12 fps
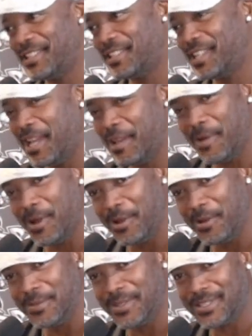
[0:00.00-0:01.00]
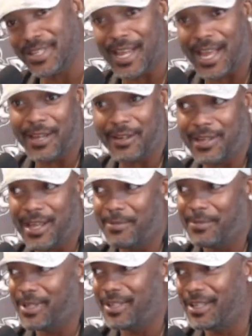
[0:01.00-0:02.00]
just came home or something. I don't. I
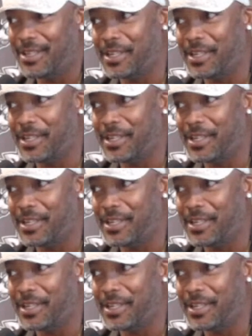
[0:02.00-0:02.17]
mean,